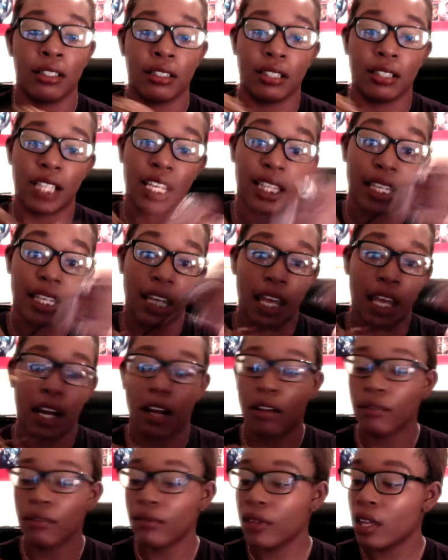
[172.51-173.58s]
take the net off.
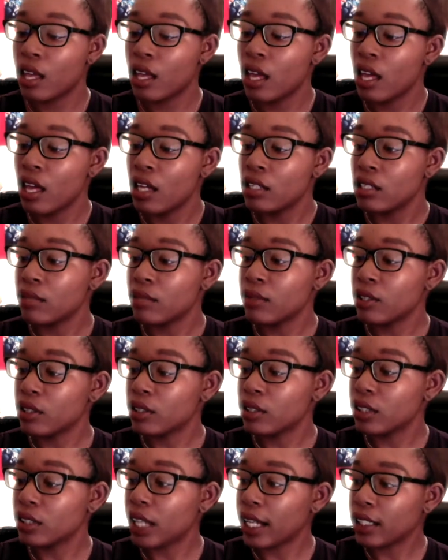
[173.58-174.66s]
Some girls
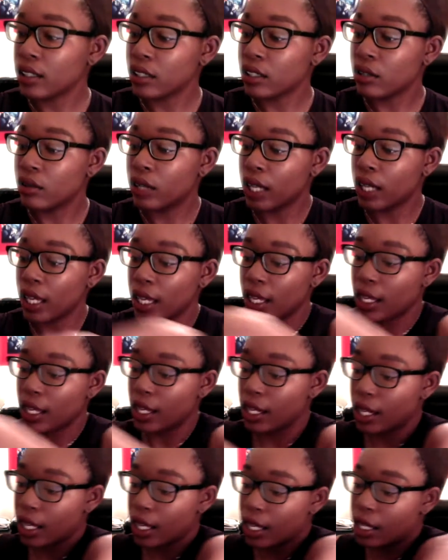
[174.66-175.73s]
like to go
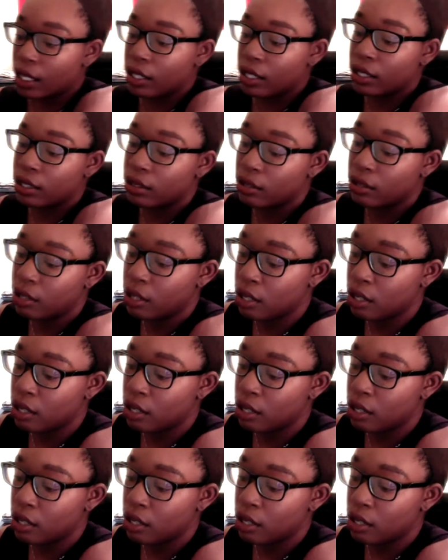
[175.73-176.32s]
ahead and